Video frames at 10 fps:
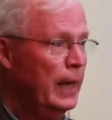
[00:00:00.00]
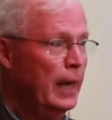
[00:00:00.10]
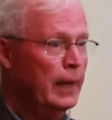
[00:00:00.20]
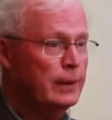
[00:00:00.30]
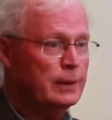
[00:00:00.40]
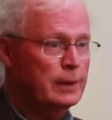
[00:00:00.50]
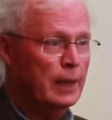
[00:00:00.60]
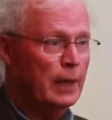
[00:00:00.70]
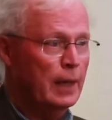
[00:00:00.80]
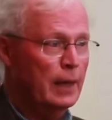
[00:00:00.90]
And,
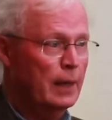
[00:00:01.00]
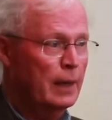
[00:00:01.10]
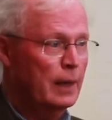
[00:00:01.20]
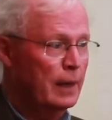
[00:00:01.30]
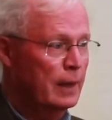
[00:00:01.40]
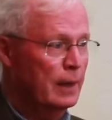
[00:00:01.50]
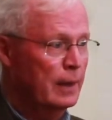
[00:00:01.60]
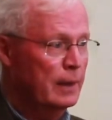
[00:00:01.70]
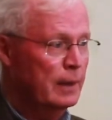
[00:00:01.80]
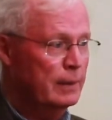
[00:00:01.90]

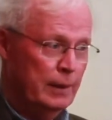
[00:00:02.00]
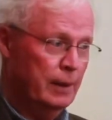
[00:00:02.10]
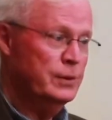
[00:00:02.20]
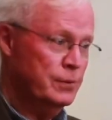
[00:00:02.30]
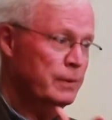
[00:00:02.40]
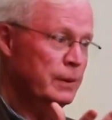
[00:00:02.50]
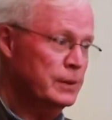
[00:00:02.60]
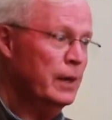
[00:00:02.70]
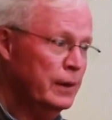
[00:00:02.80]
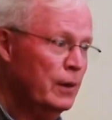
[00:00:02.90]

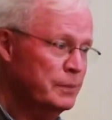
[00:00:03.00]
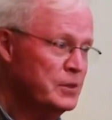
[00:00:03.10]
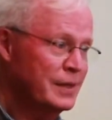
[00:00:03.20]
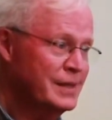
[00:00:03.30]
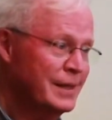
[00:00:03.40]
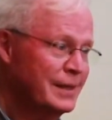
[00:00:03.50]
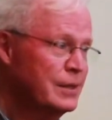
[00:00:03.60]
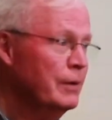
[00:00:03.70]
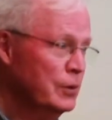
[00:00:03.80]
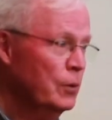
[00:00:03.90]
it's the only option, isn't it?
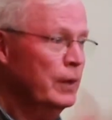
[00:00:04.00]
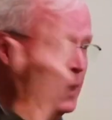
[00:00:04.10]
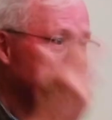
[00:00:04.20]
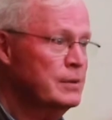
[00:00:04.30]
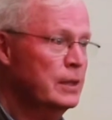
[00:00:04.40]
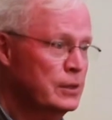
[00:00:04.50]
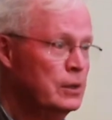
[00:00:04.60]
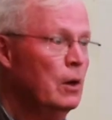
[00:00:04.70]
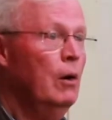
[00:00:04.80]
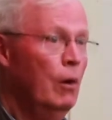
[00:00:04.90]
So her daughter comes out and
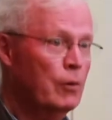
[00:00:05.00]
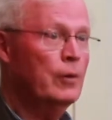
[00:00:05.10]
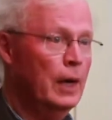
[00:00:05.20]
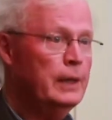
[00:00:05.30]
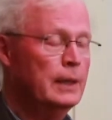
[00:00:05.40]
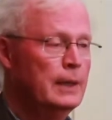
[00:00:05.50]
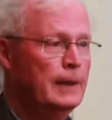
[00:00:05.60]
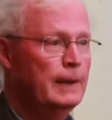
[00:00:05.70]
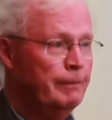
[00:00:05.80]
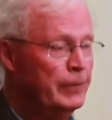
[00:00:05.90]
she's all right.
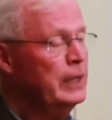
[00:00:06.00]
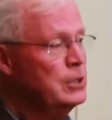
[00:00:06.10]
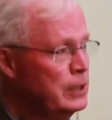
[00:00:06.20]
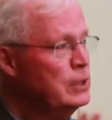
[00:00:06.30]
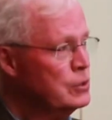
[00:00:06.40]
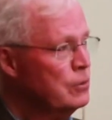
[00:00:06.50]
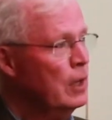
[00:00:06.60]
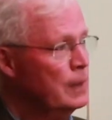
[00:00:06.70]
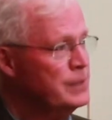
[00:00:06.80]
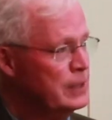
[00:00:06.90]
And then she
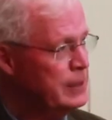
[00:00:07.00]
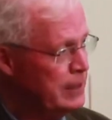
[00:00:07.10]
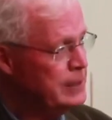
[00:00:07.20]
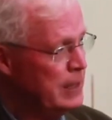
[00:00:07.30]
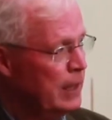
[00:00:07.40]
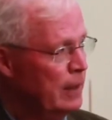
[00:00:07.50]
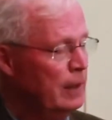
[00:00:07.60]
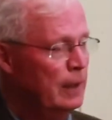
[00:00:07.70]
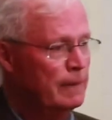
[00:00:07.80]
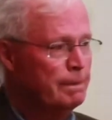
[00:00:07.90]
describes in
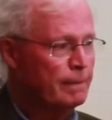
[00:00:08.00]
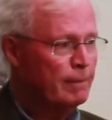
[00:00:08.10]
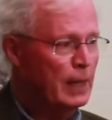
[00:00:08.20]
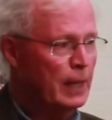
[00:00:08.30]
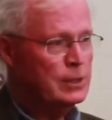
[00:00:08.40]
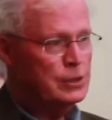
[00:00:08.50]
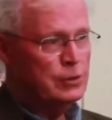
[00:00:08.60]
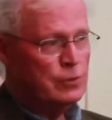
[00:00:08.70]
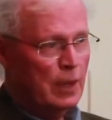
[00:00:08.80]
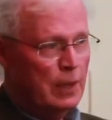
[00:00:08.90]
detail how she
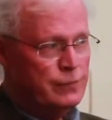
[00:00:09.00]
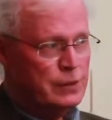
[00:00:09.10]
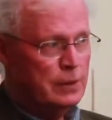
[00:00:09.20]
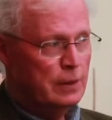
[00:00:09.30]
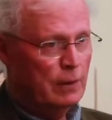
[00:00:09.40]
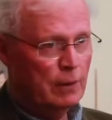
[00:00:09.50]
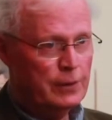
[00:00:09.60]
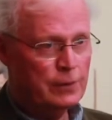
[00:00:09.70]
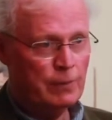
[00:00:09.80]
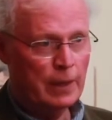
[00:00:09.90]
drives
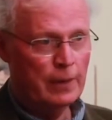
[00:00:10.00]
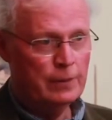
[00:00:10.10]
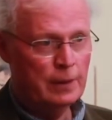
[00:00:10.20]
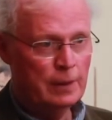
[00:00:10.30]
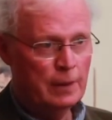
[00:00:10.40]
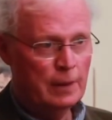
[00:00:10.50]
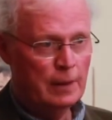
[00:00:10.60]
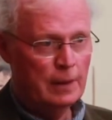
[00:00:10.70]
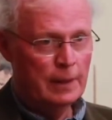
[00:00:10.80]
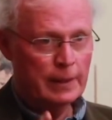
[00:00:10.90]
onto the road,
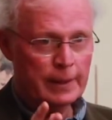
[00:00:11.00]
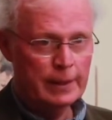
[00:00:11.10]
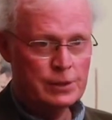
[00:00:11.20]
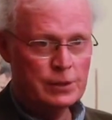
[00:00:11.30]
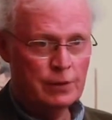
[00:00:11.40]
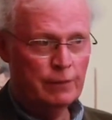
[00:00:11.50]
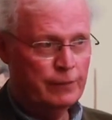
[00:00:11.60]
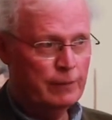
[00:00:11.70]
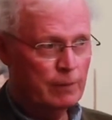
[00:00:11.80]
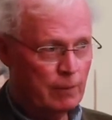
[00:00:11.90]
gets
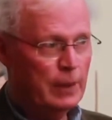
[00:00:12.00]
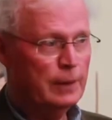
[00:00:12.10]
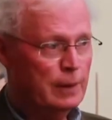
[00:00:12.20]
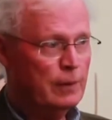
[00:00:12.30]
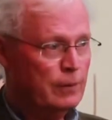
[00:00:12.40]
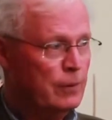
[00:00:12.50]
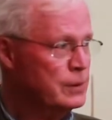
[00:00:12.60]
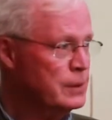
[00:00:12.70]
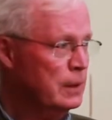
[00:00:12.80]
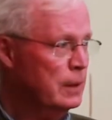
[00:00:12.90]
herself right
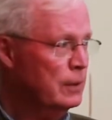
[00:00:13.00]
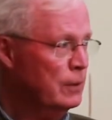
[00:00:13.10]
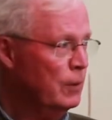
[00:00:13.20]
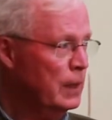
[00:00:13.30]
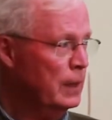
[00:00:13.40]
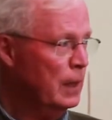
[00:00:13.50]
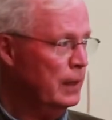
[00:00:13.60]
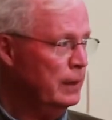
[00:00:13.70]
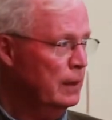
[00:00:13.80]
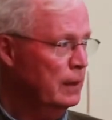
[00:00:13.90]
across the white
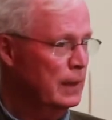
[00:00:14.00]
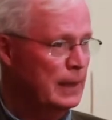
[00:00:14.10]
line,